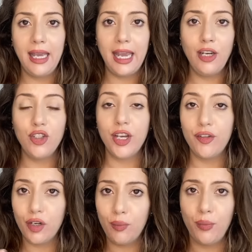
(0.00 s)
In
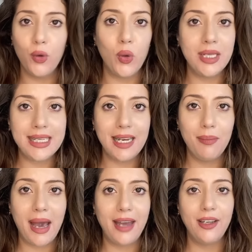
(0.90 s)
general, broken skin
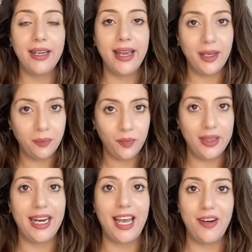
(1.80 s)
barrier hai,
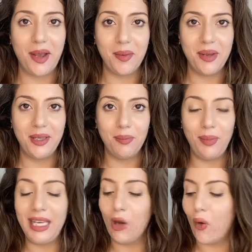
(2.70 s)
then I recommend the
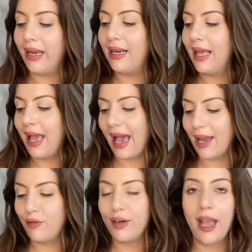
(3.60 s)
Bee Oil.
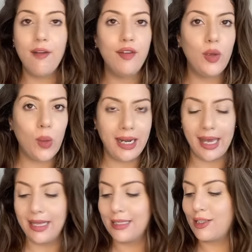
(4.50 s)
And for everyone
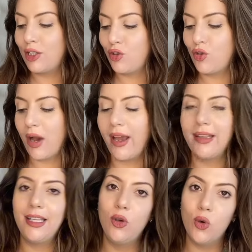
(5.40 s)
else, try
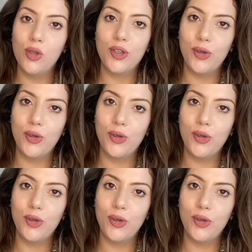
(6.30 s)
the Golden